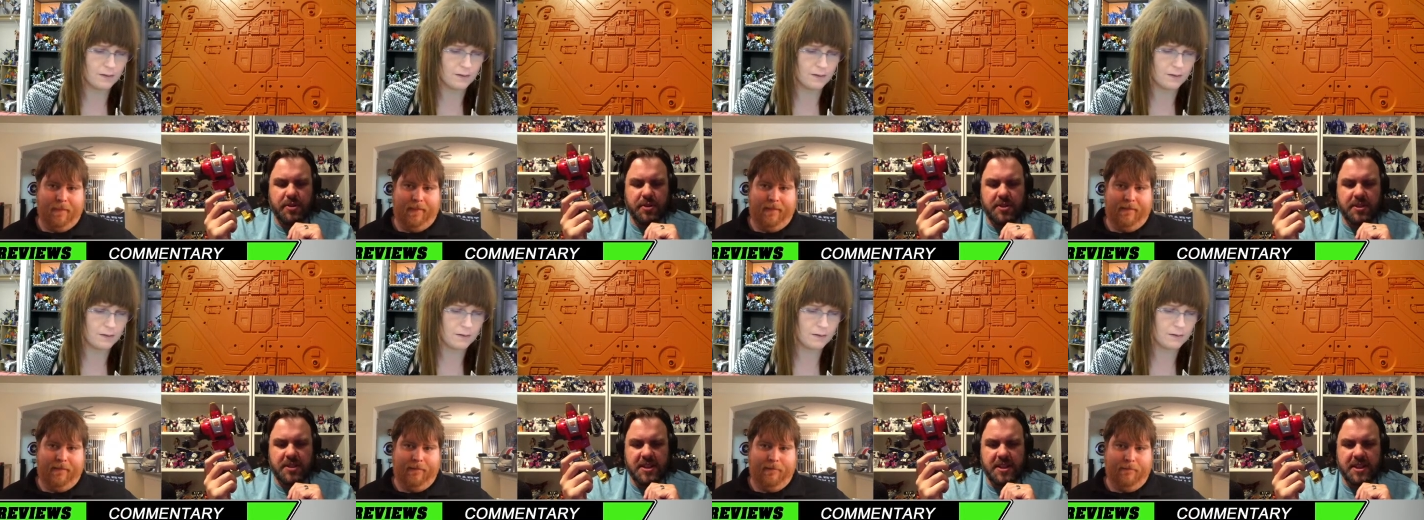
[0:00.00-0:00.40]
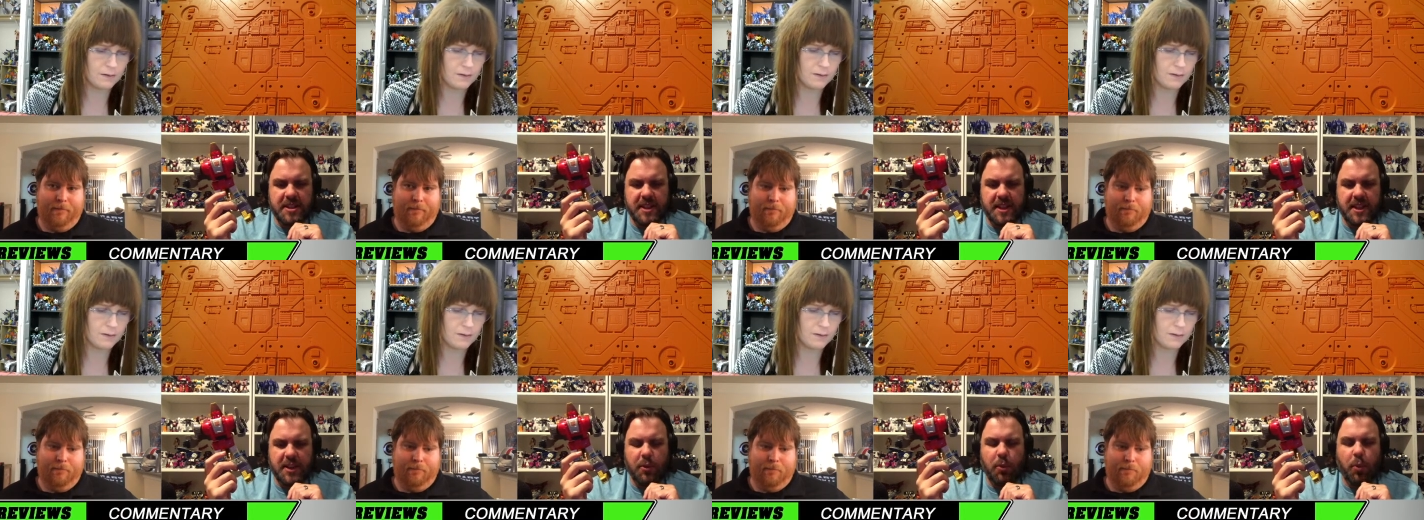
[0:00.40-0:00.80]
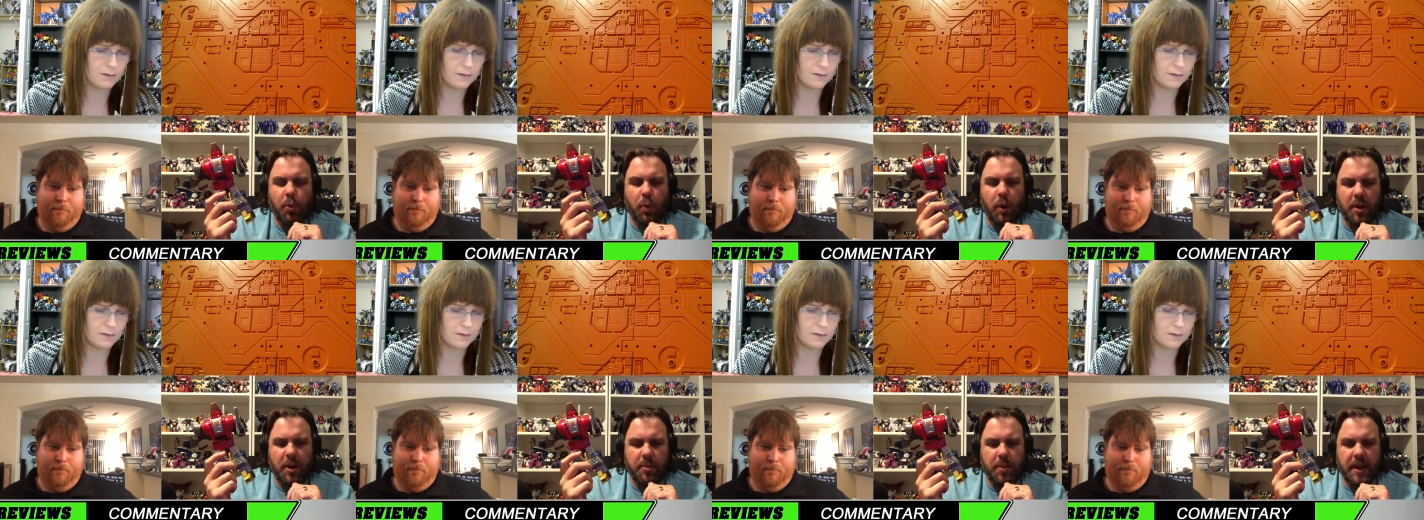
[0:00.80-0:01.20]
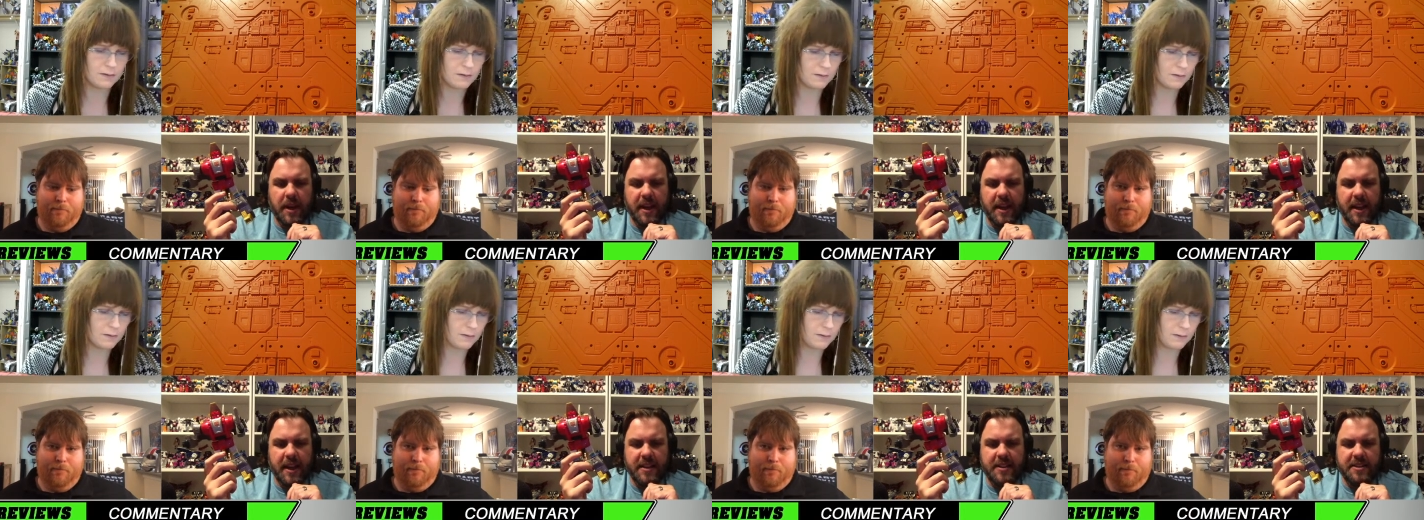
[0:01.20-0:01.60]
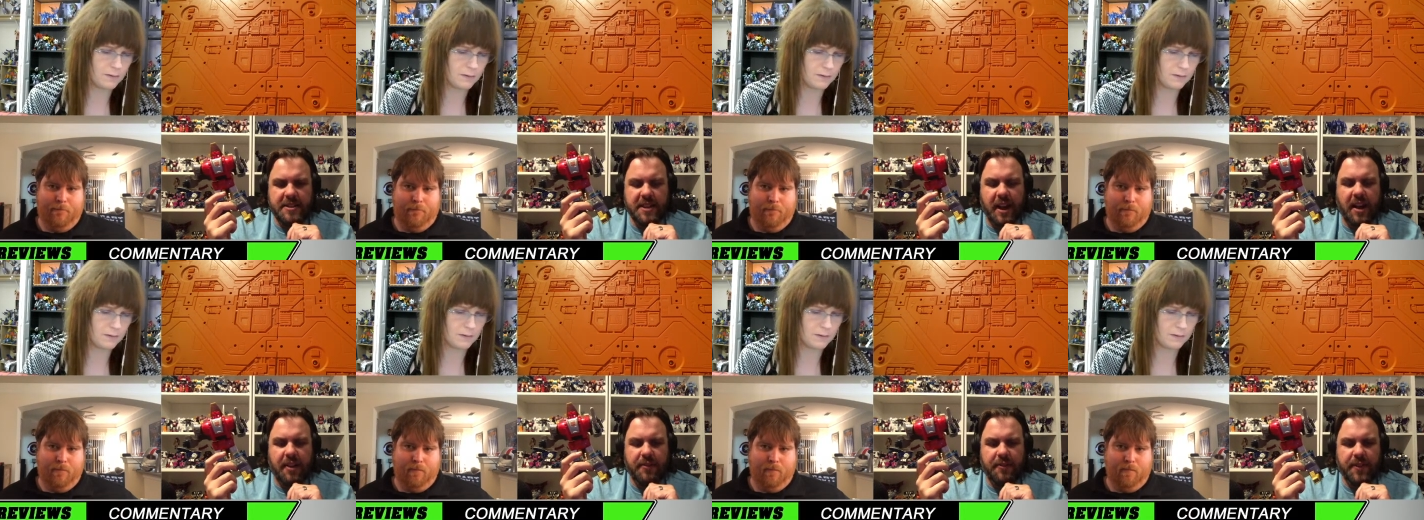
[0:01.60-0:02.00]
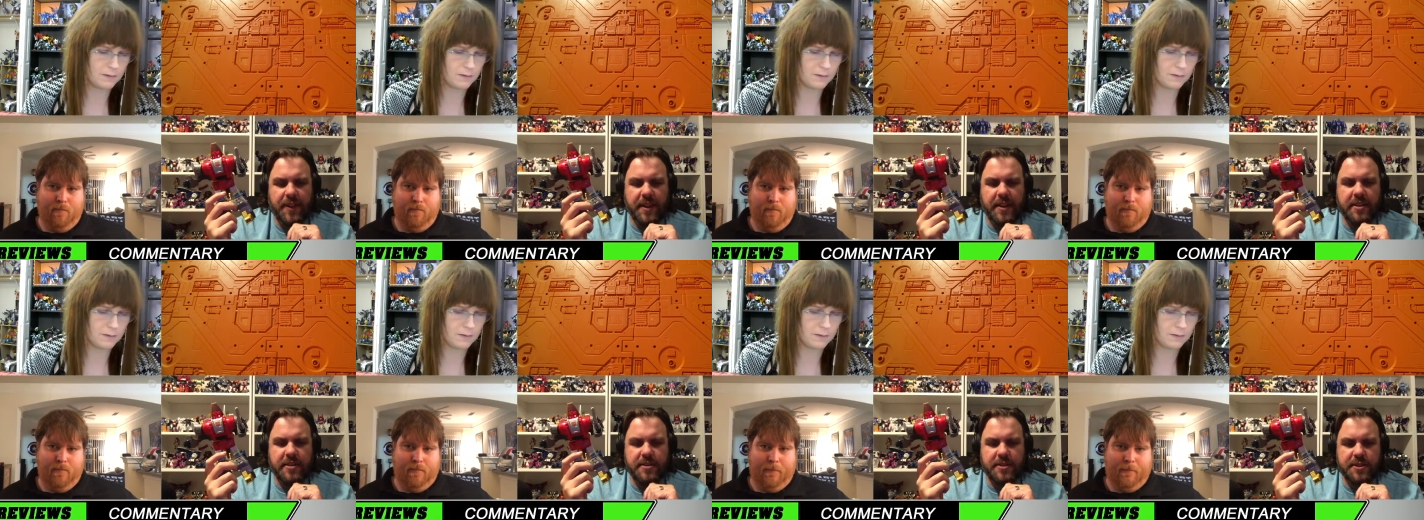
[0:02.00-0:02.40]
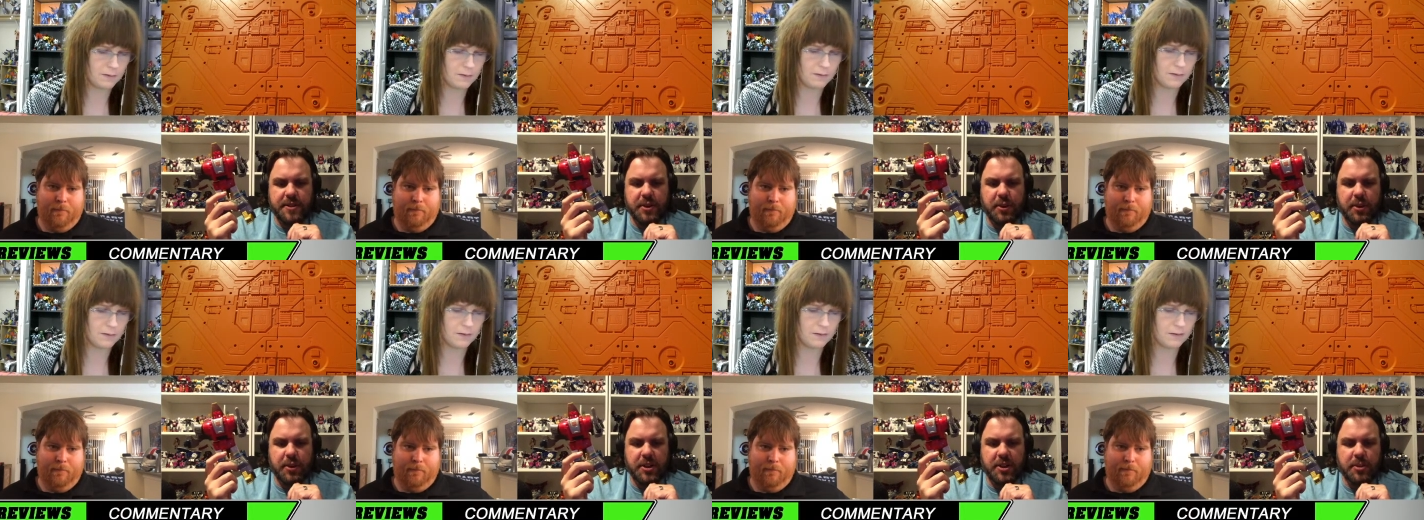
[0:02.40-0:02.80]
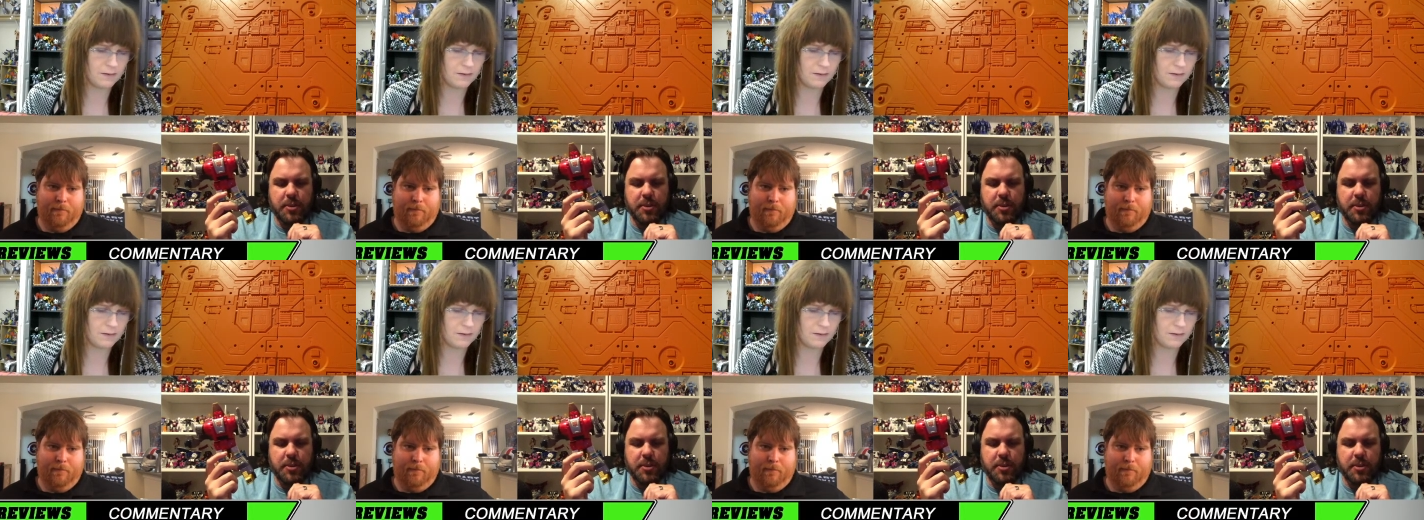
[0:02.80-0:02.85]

Speaker 1: to see, like, what my top figure is going to